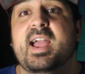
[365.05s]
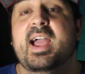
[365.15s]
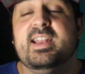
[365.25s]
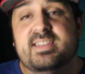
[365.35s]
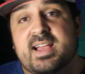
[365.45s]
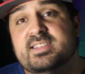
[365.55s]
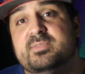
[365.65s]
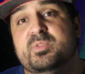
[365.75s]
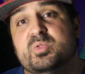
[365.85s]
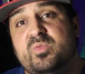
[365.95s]
And
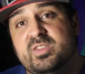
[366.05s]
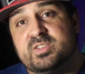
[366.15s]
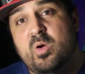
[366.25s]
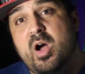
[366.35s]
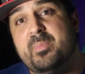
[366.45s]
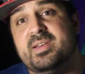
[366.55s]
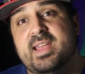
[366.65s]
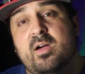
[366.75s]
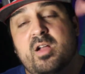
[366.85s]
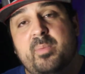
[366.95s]
yes, mutual funds go up and
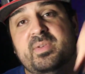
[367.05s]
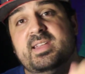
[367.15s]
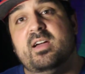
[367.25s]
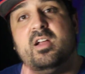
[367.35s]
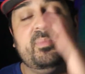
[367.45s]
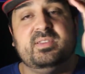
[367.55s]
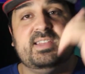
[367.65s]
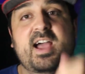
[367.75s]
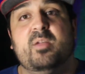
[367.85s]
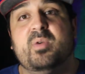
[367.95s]
down, up and down, up and
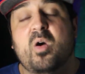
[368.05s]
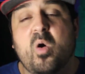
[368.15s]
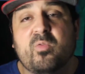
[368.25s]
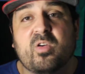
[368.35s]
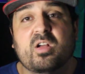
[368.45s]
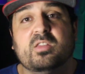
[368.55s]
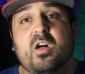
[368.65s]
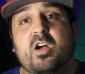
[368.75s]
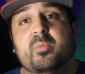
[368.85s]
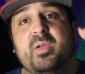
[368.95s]
down, but over a
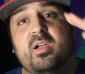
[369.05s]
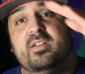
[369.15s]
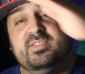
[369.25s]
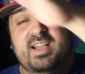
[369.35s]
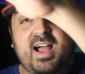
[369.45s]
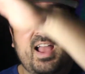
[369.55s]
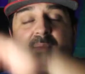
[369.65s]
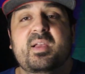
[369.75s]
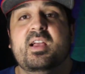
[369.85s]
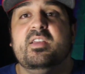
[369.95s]
long period of
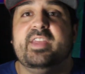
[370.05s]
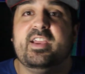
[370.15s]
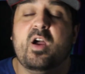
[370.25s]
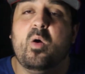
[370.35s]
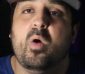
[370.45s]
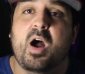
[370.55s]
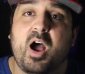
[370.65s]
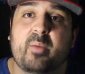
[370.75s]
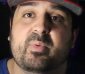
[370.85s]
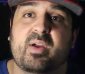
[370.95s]
time, they go
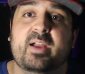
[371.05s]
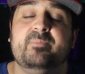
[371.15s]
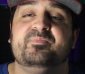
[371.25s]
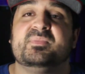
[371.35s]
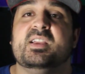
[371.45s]
up, right?